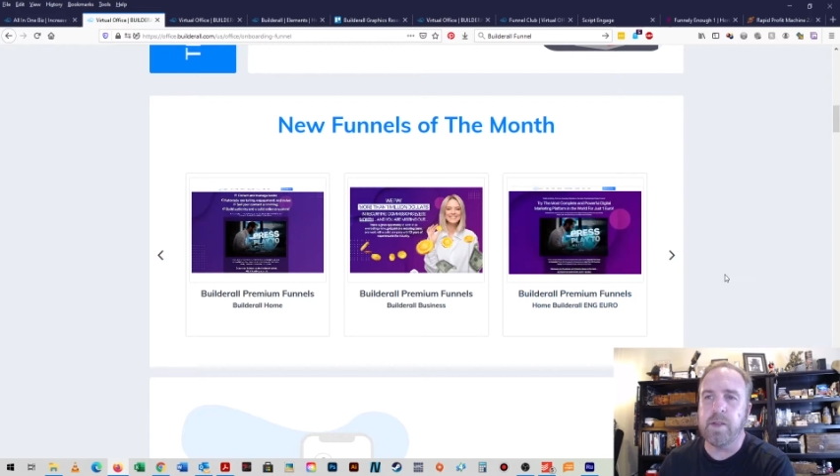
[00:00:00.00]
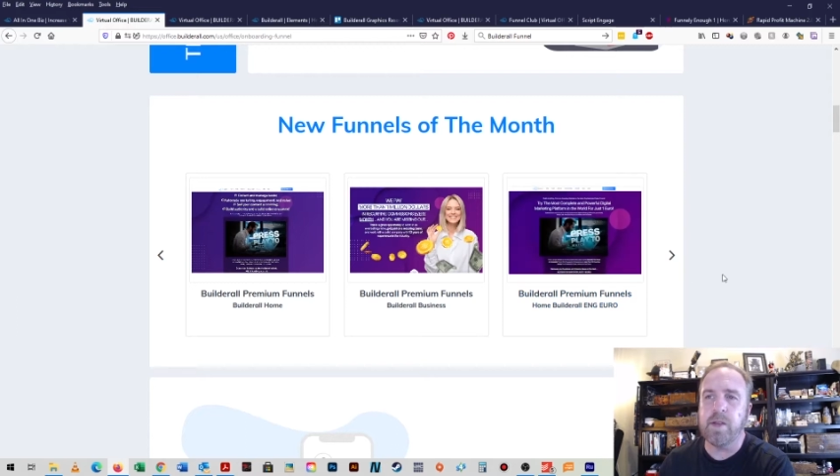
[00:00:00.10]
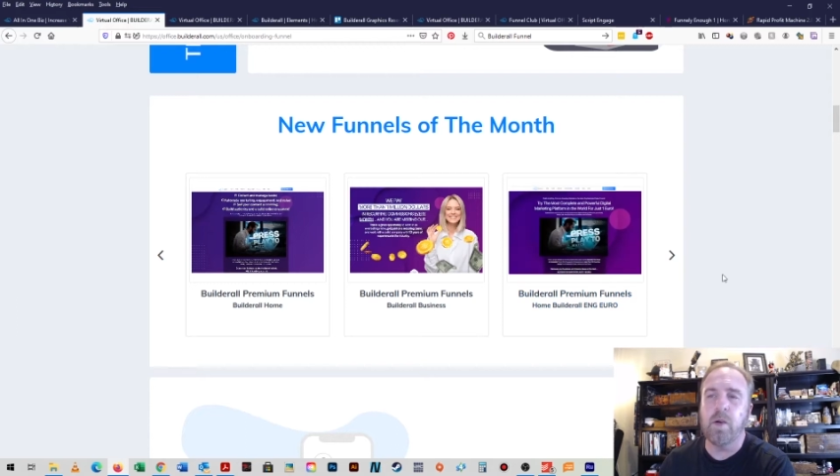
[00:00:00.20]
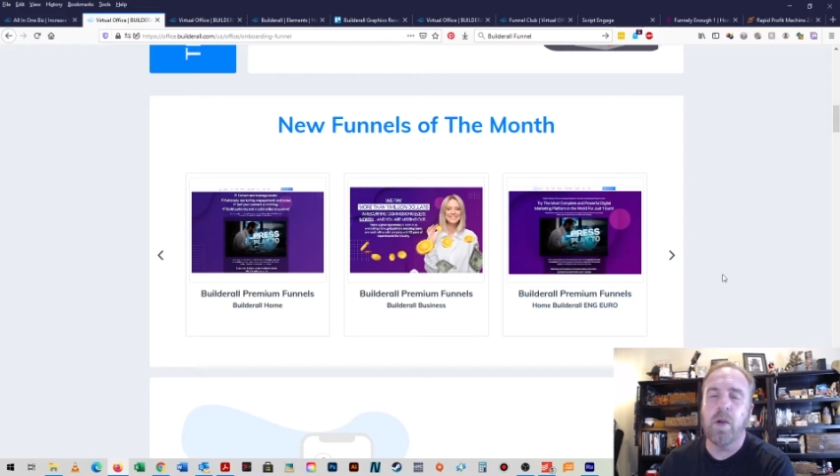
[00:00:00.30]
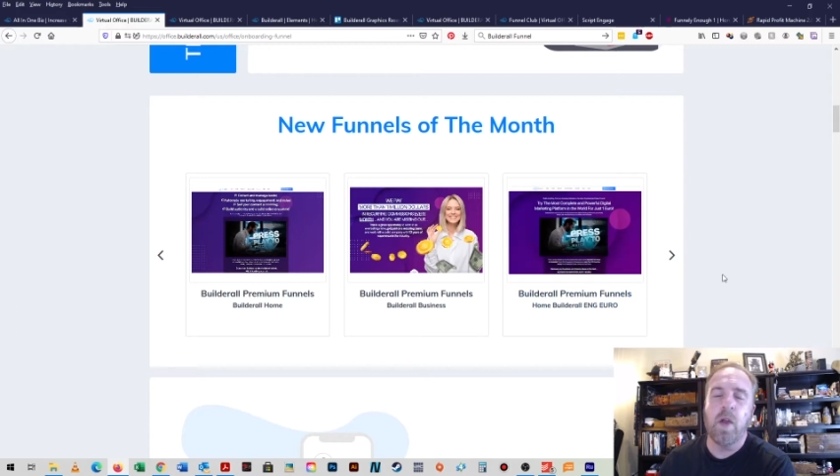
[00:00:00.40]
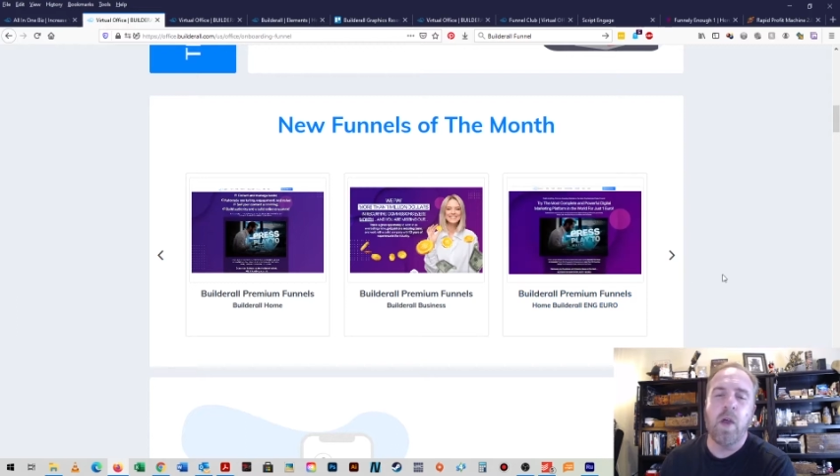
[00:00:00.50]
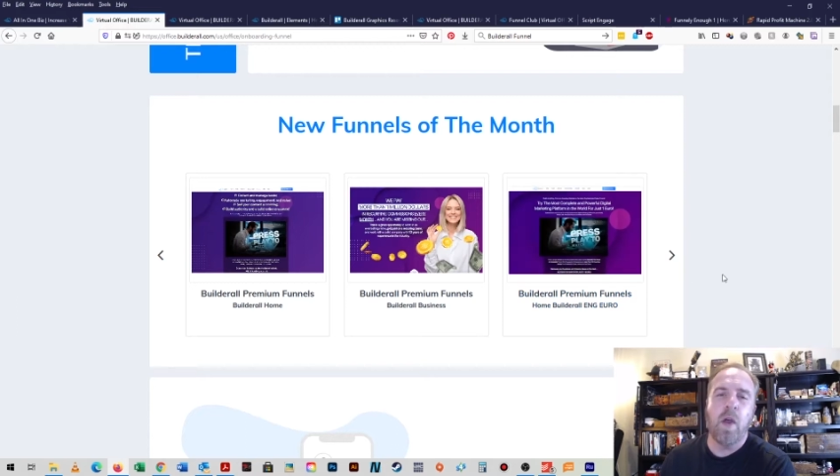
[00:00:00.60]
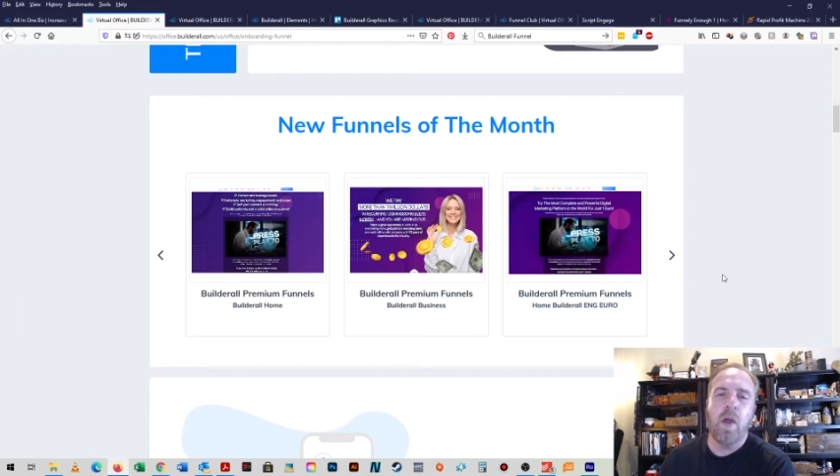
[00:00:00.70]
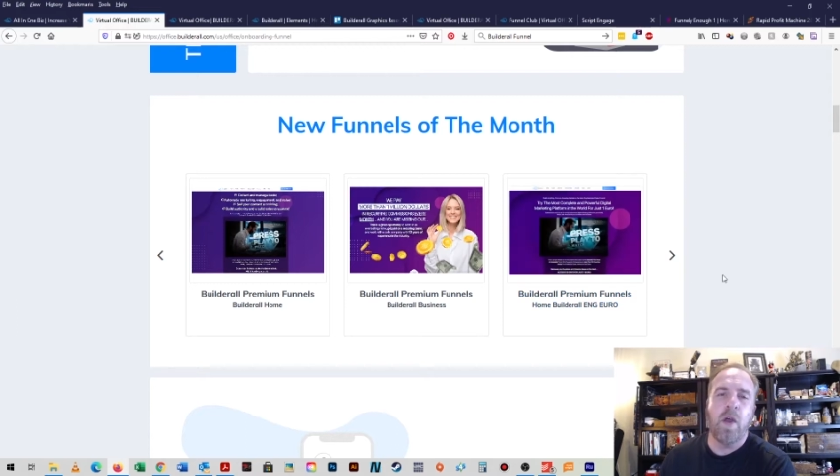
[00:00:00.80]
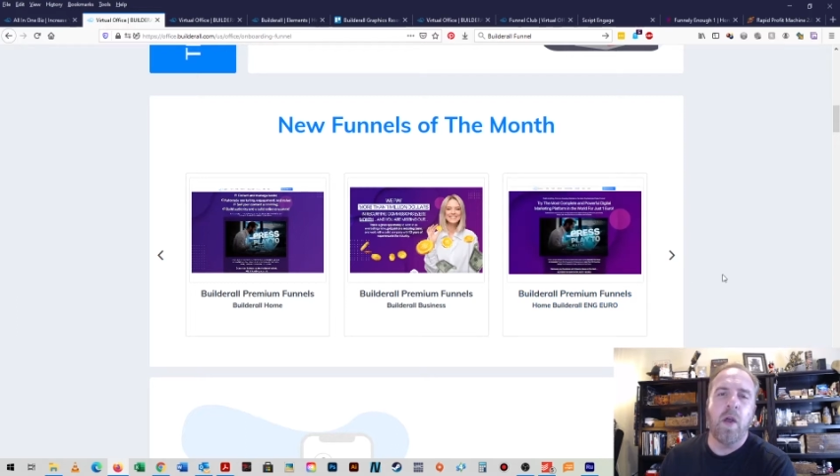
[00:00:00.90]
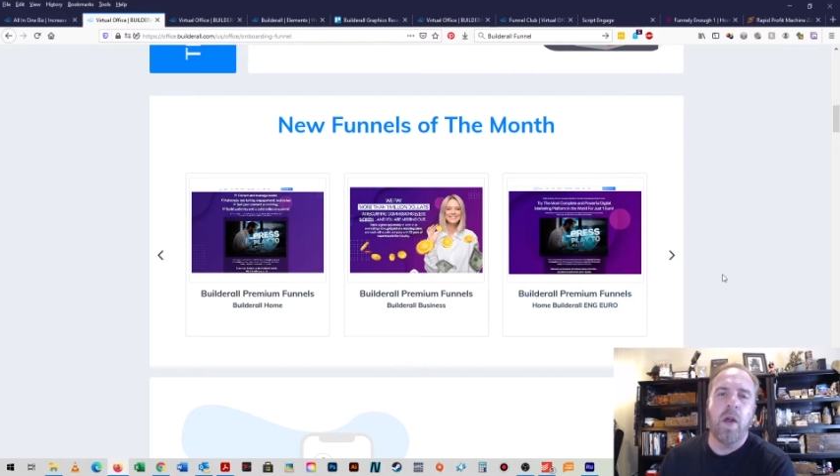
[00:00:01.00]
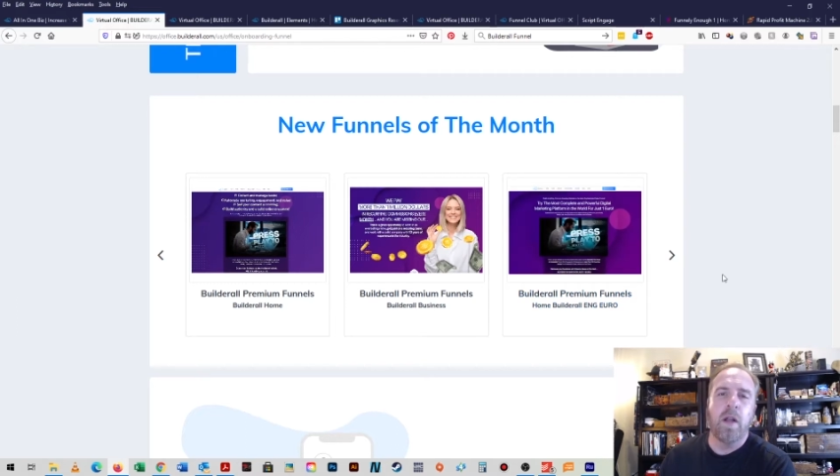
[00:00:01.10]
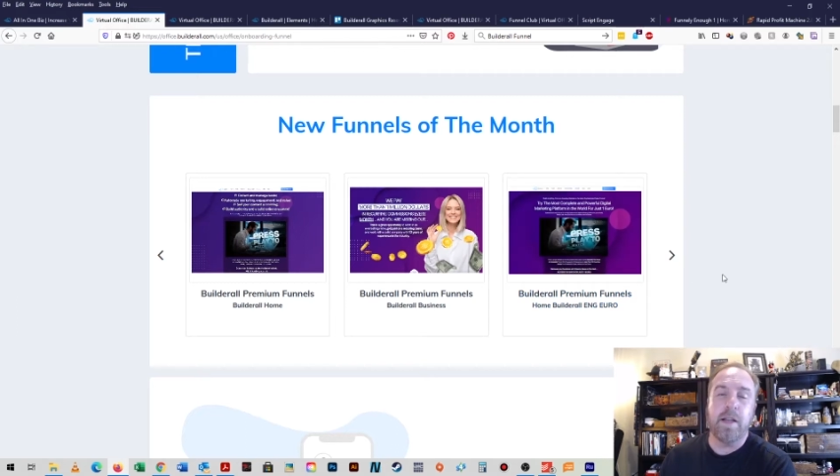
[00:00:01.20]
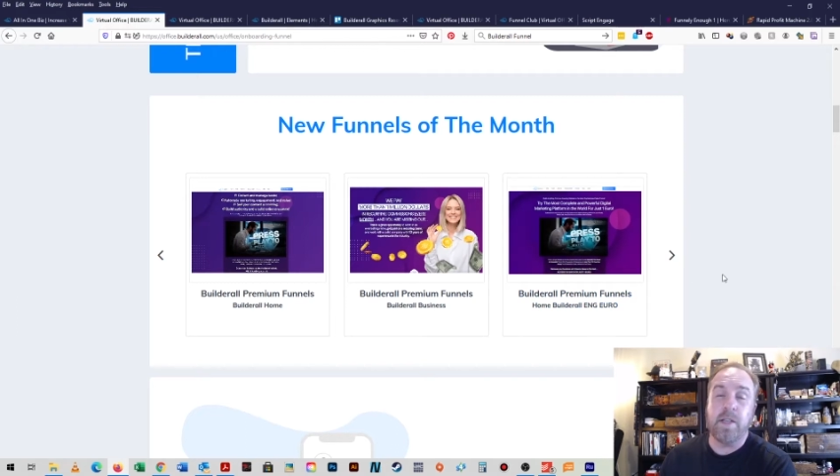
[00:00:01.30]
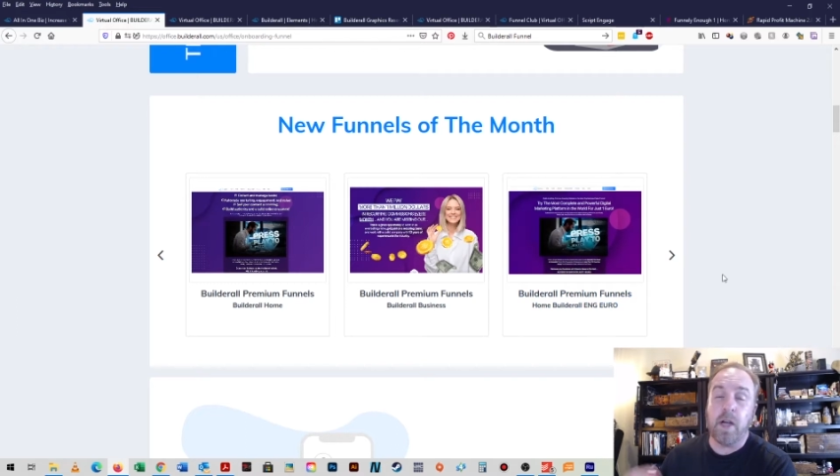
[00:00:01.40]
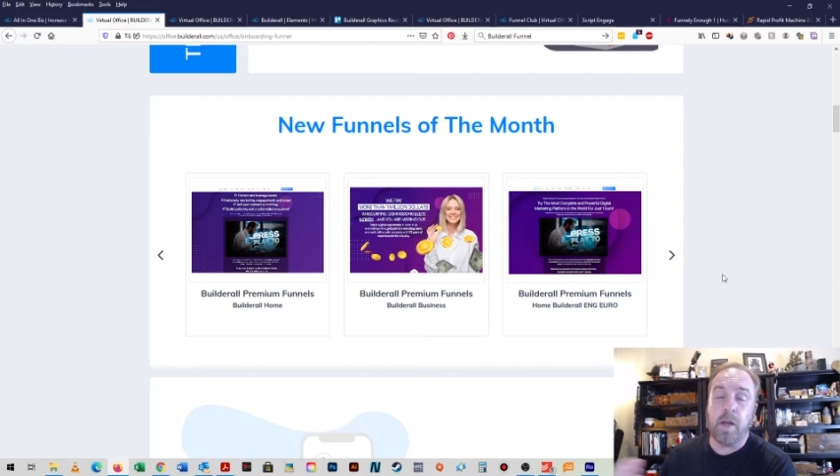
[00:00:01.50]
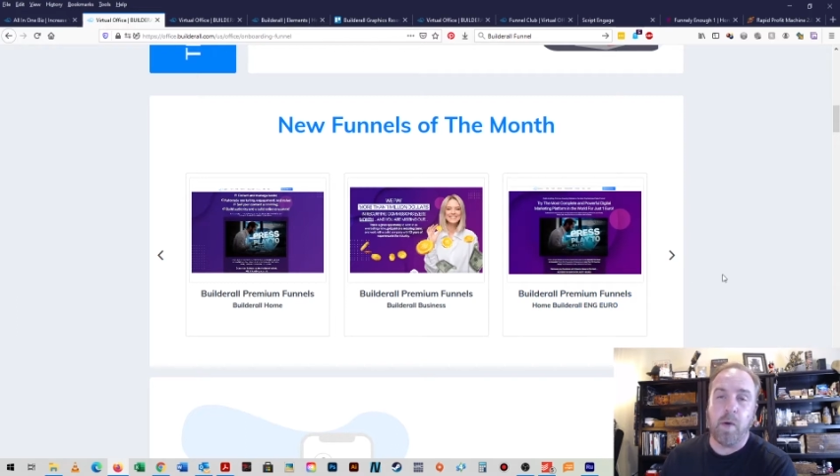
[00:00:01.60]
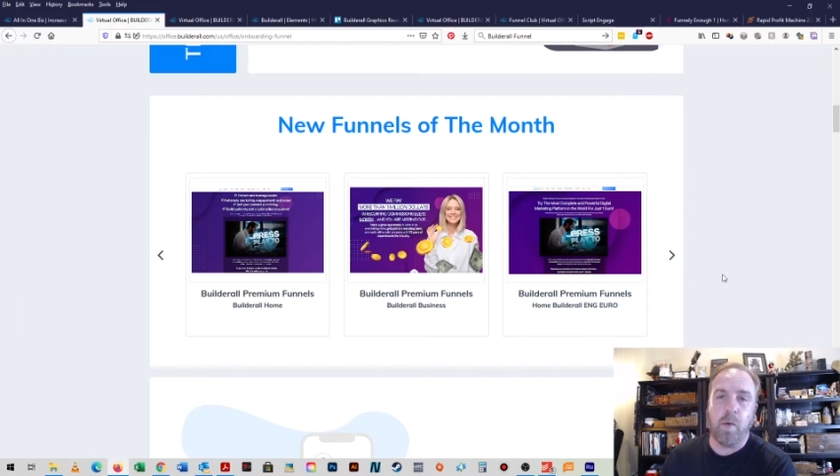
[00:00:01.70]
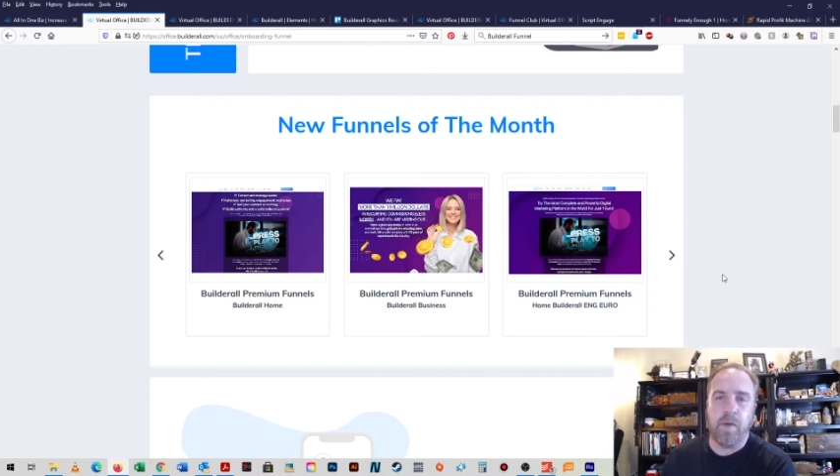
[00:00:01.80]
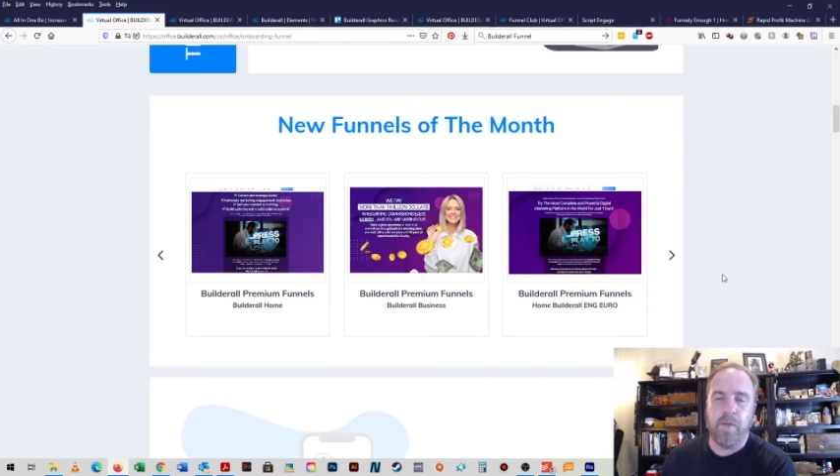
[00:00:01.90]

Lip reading: So let's talk about what a